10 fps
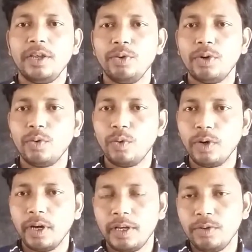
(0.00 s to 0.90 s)
you
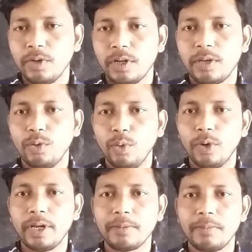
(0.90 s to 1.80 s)
are
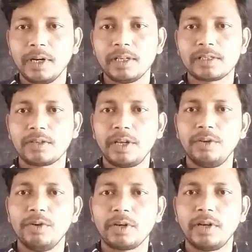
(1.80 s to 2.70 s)
wearing mask when
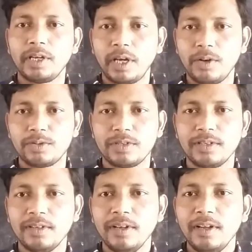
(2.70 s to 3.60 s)
you are going out.
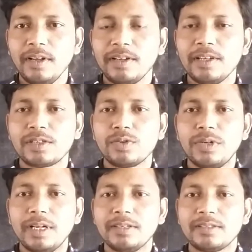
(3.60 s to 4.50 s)
Dear
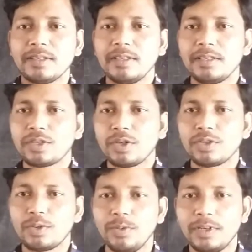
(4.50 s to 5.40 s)
students, this is
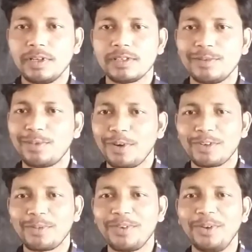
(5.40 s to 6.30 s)
Sanjay Kumar Das in
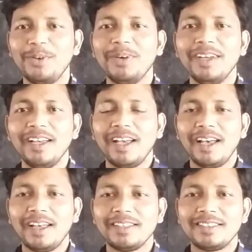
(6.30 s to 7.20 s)
front of you
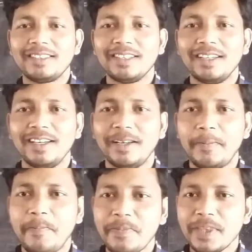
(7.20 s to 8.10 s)
and
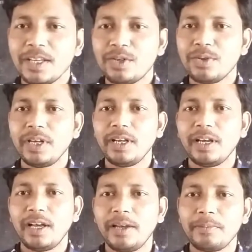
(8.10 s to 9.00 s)
today
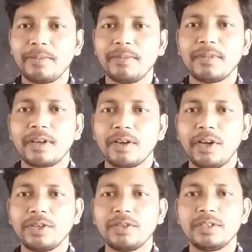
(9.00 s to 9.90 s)
I am
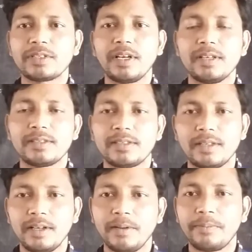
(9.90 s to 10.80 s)
going to discuss
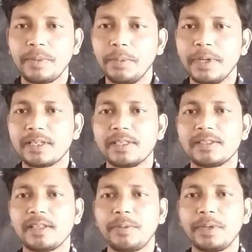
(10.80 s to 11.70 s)
prefix
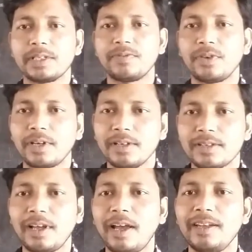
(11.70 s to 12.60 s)
and suffix for
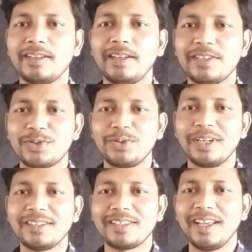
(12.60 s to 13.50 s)
class 9 and 10
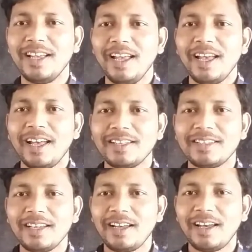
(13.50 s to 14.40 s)
students
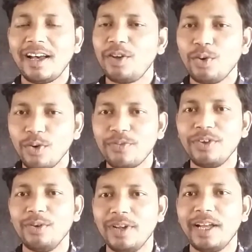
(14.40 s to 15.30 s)
and I hope
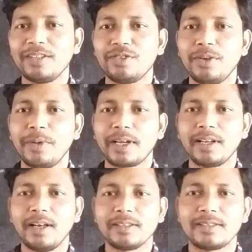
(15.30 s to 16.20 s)
you will enjoy my
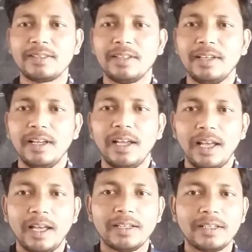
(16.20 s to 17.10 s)
class
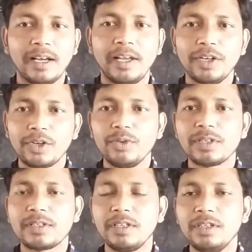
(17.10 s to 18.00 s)
and I
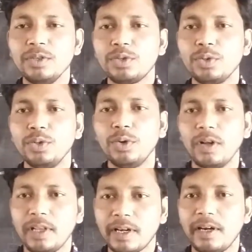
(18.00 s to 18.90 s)
request you to
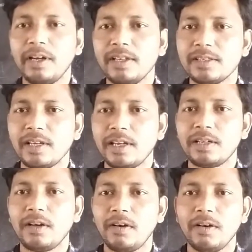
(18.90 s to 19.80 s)
all the guardians
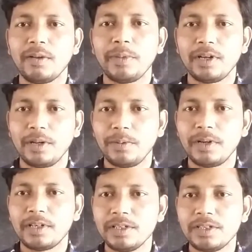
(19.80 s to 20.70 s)
and all of my
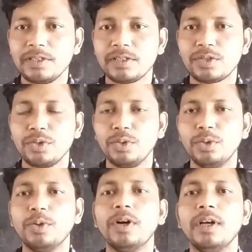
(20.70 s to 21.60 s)
honorable teachers
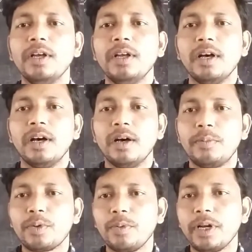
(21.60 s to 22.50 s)
to
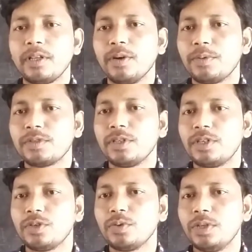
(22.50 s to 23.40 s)
provide the
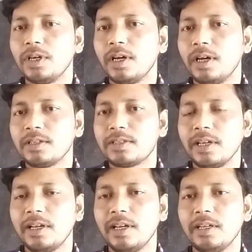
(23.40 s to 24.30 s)
opportunity to the
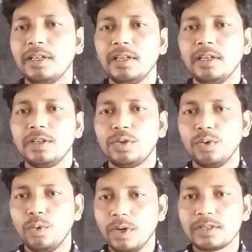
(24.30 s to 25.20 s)
children to
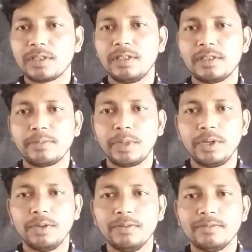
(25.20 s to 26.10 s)
watch this
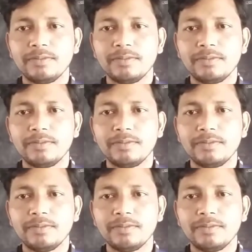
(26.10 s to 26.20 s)
video.